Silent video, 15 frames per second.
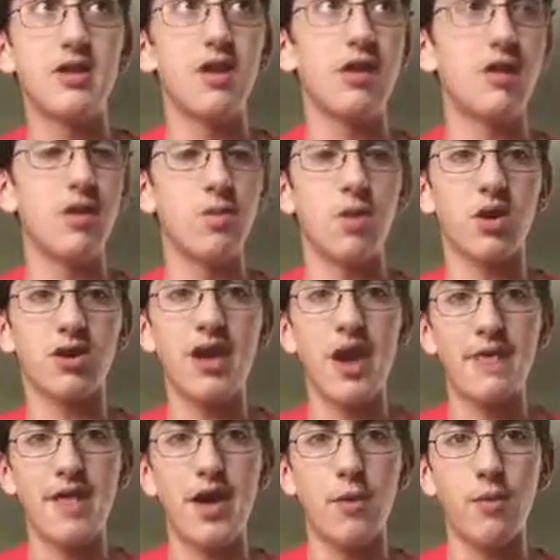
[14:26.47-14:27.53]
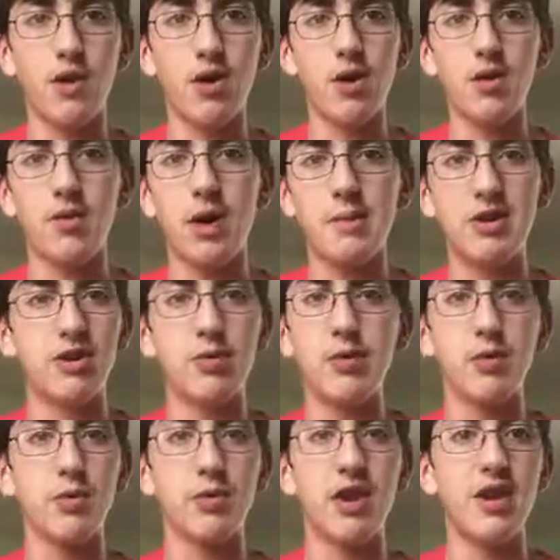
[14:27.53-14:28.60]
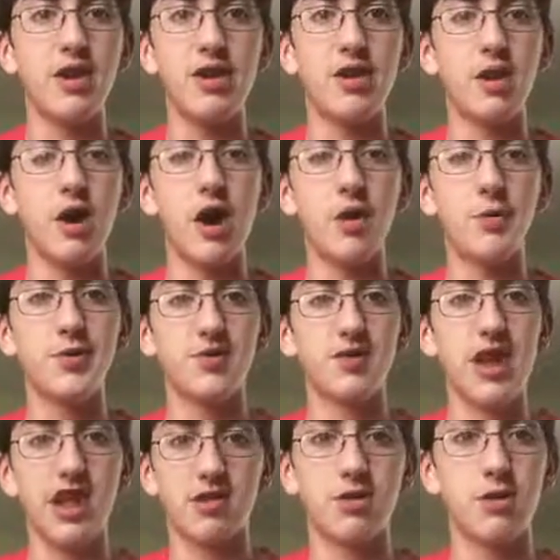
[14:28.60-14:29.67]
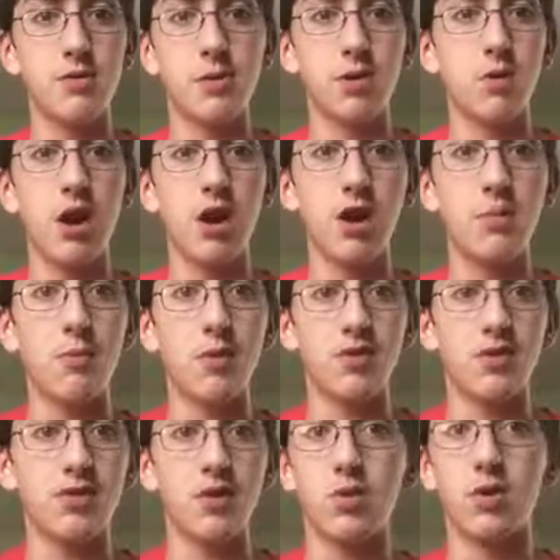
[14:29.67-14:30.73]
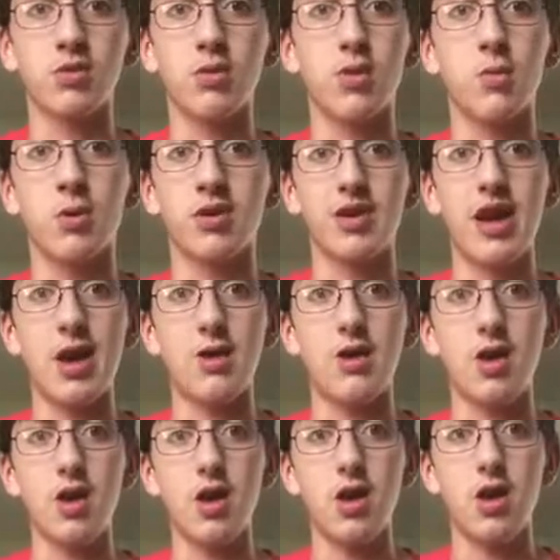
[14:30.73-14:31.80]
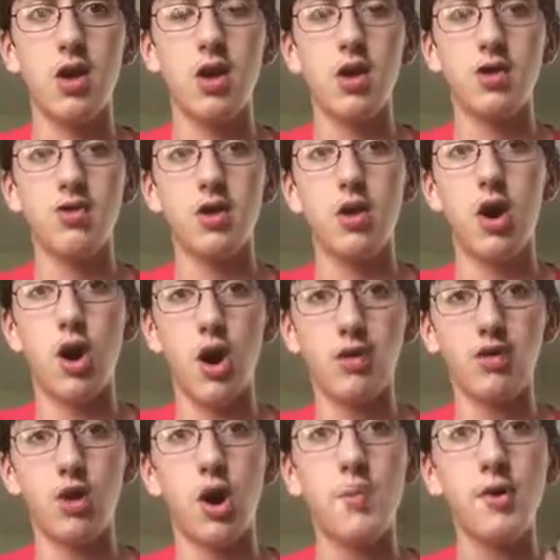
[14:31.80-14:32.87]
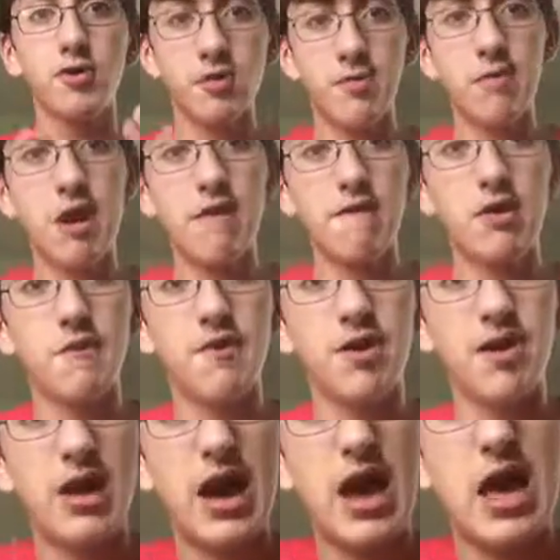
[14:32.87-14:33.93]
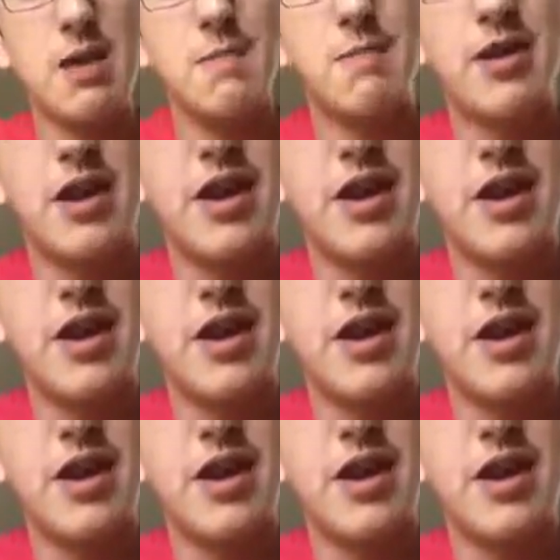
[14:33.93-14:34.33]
didn't didn't work out that well. I mean, Tommy didn't Hollywood doesn't cast Tommy Maguire anymore, so it didn't work wouldn't work out. So so hope you enjoyed my rant over today and